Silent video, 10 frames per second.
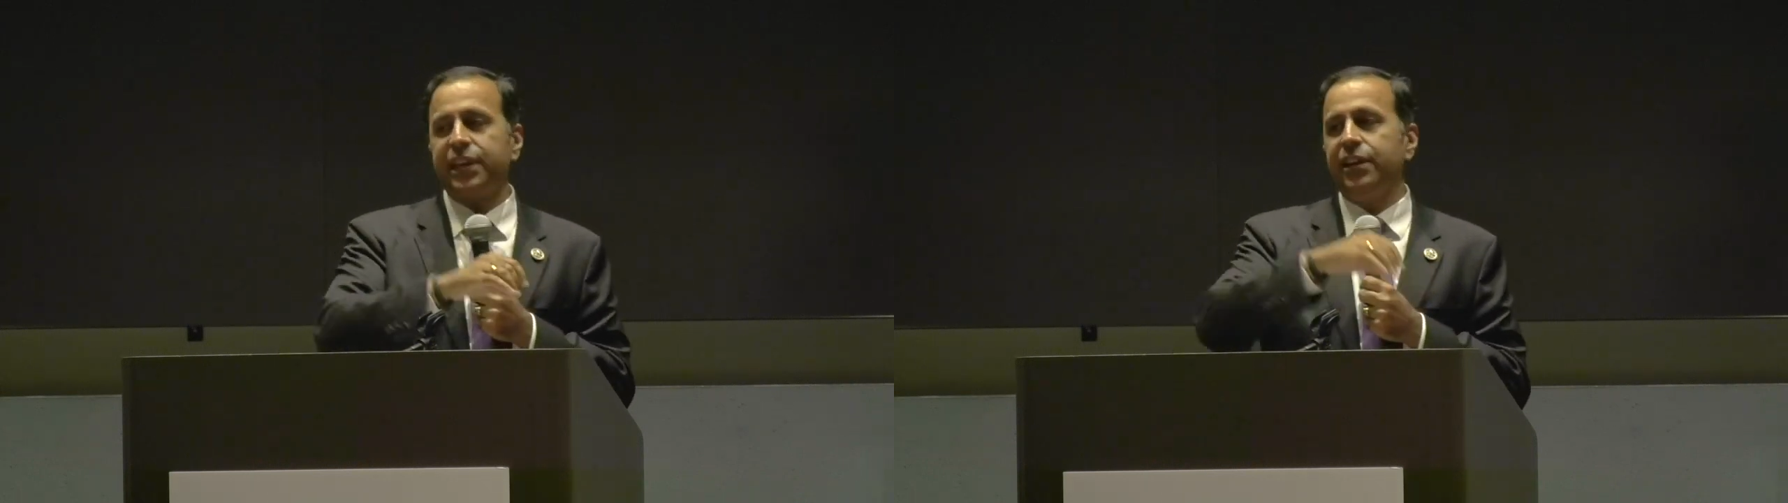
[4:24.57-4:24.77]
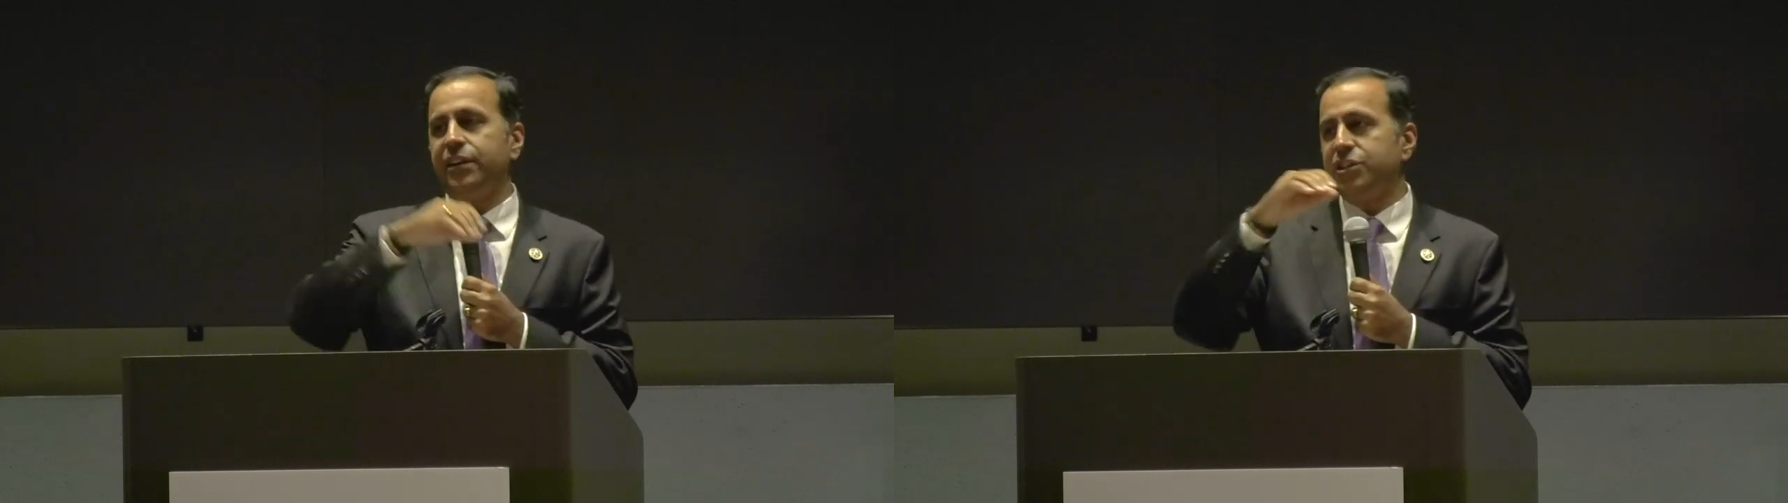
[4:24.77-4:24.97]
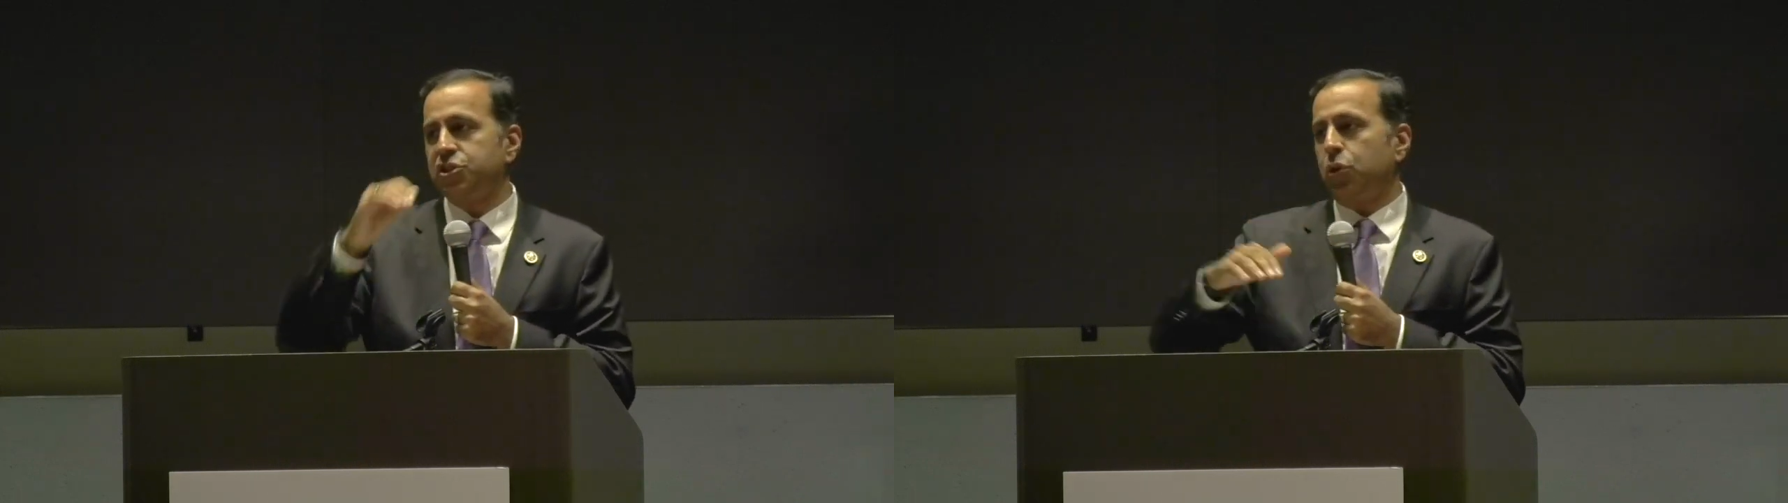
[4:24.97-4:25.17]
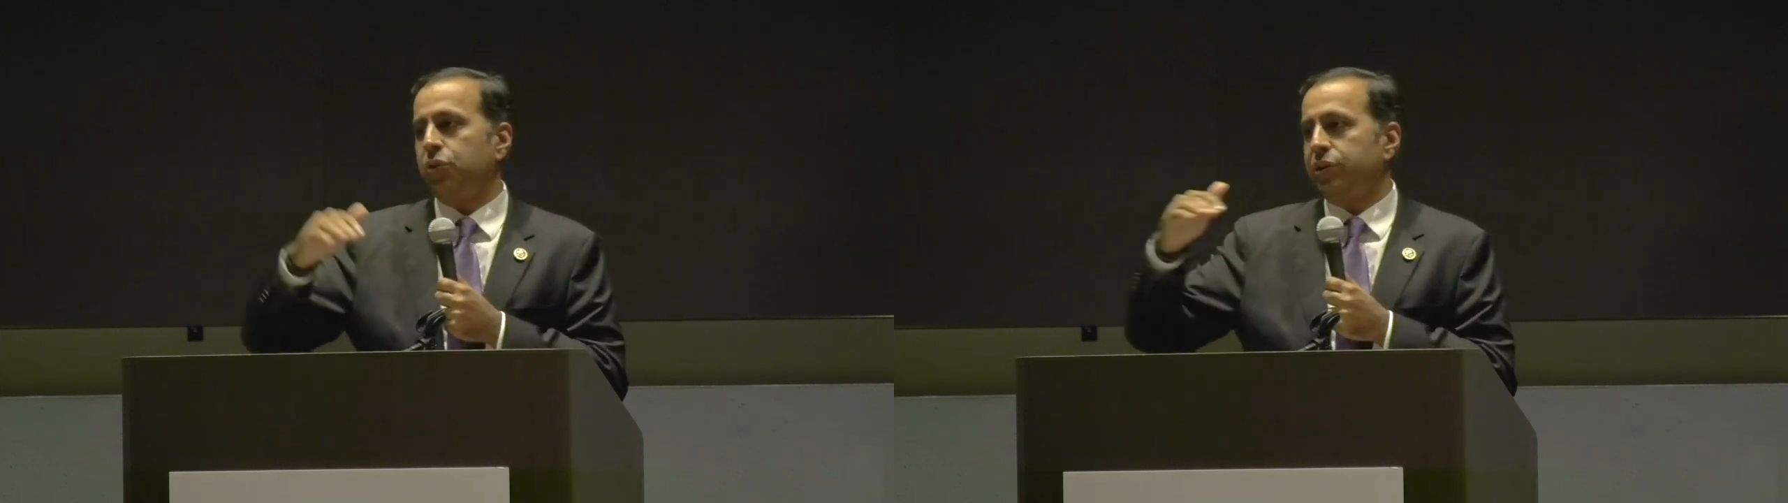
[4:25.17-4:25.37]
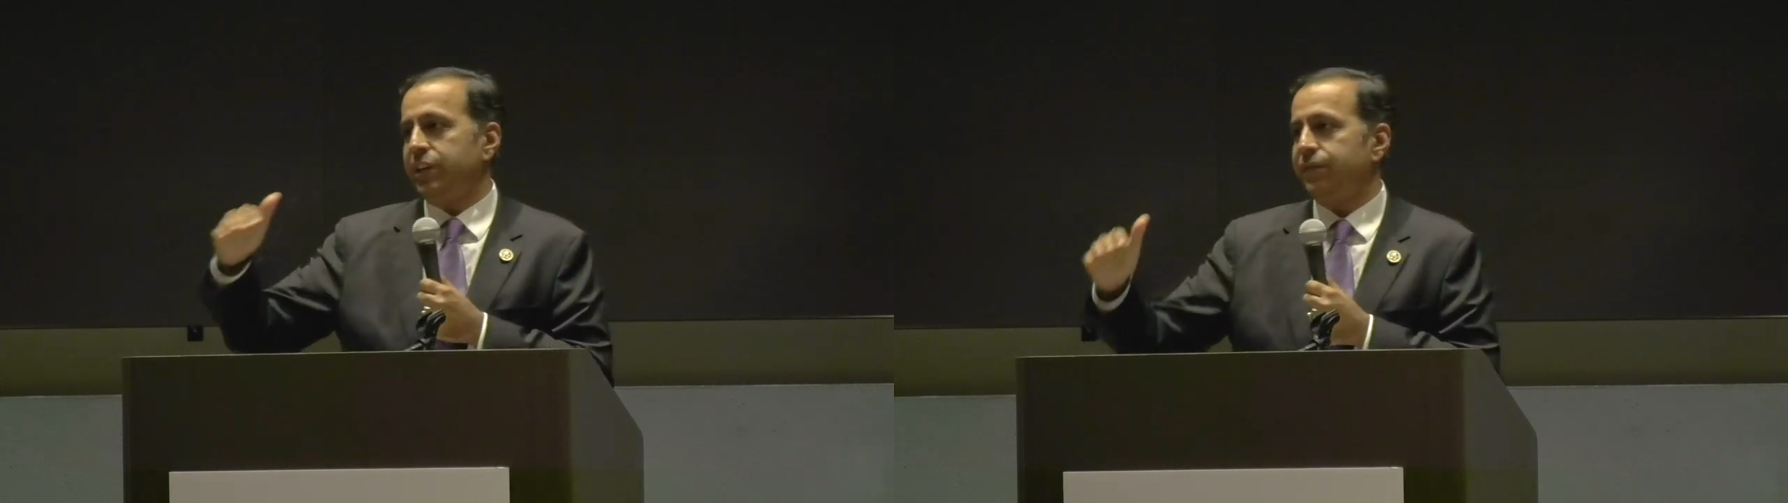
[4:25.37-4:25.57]
care to
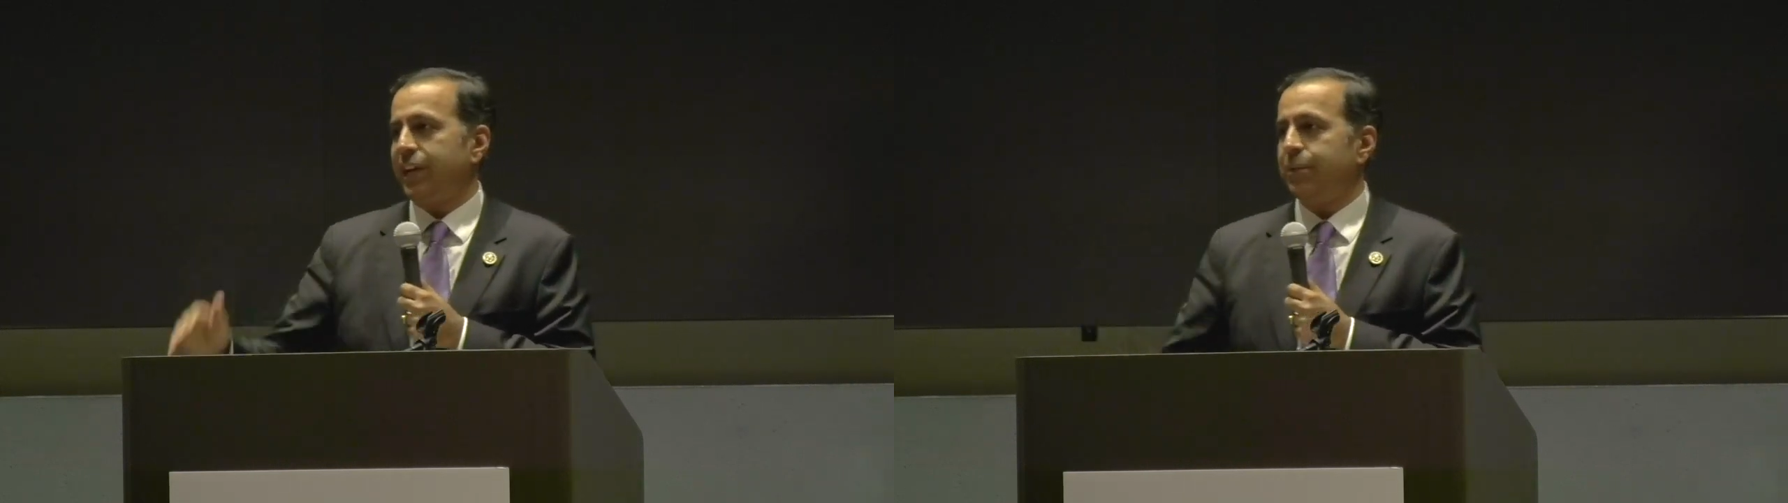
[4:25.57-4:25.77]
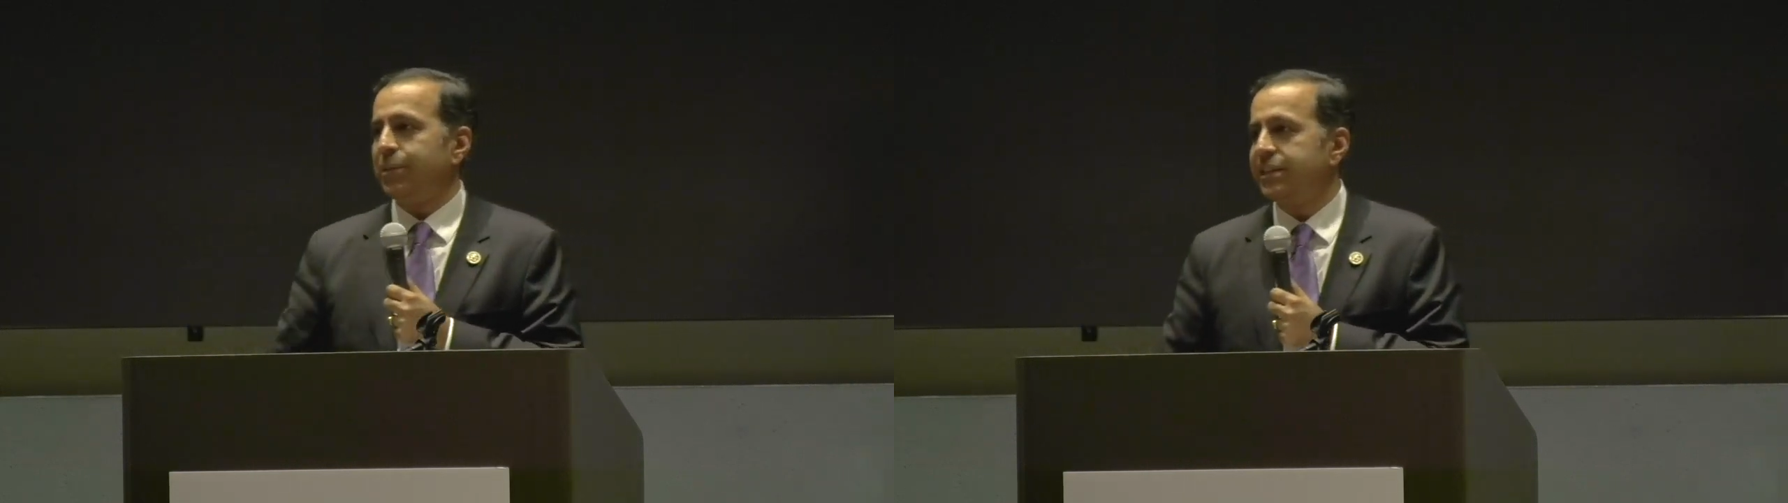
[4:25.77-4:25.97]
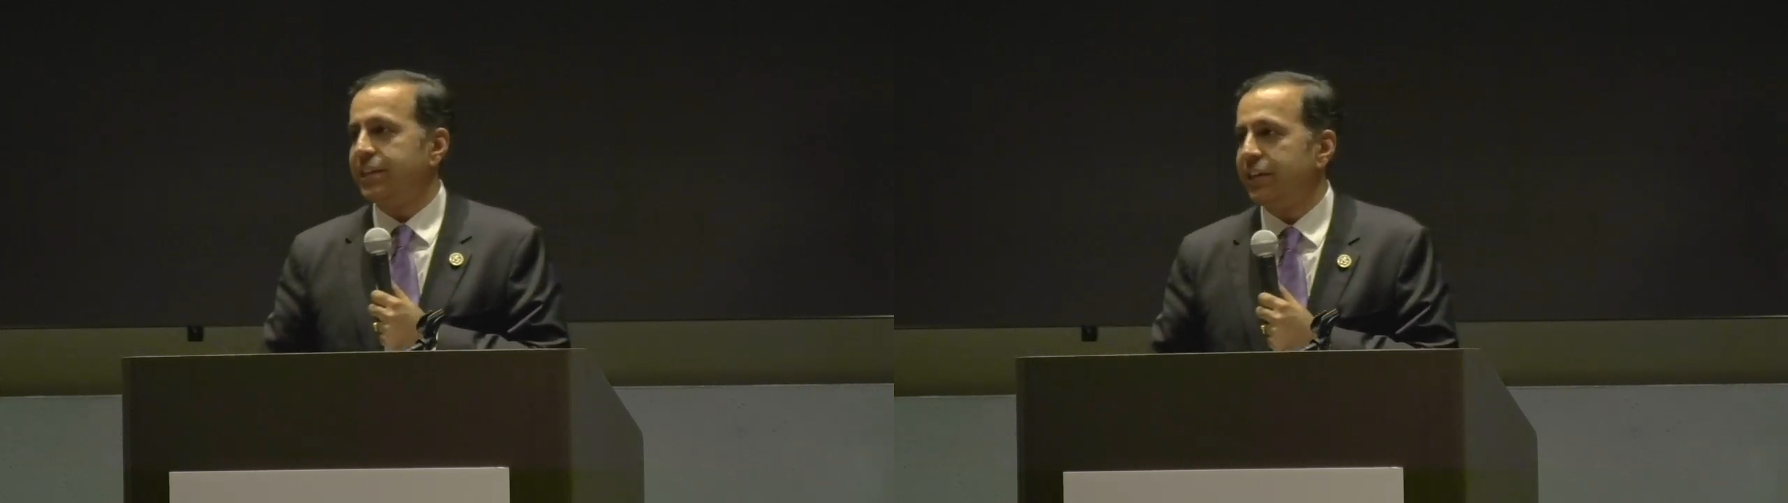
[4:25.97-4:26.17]
children and families in